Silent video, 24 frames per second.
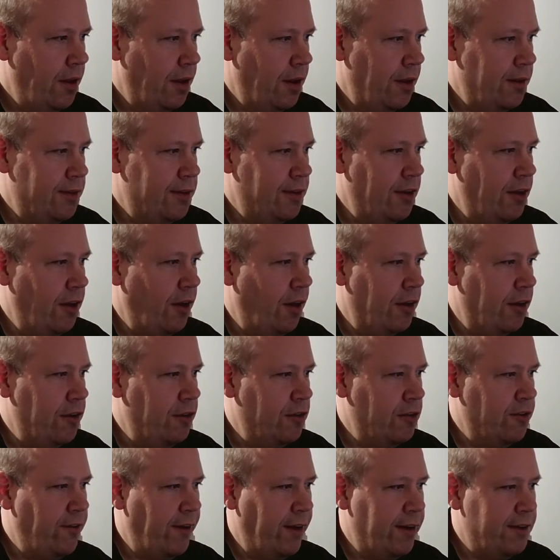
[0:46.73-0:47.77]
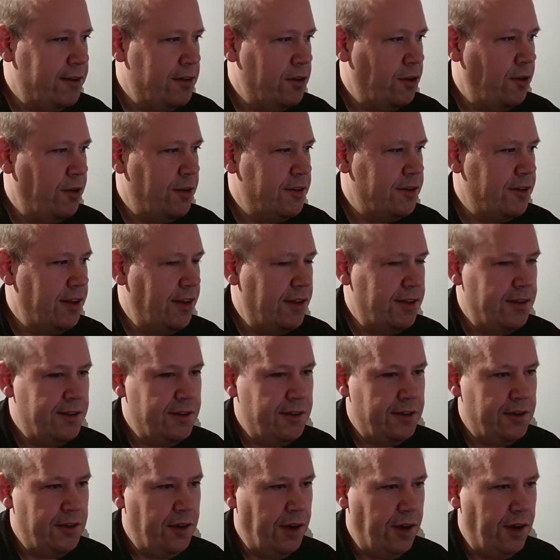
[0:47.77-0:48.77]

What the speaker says: You see audio device OSS,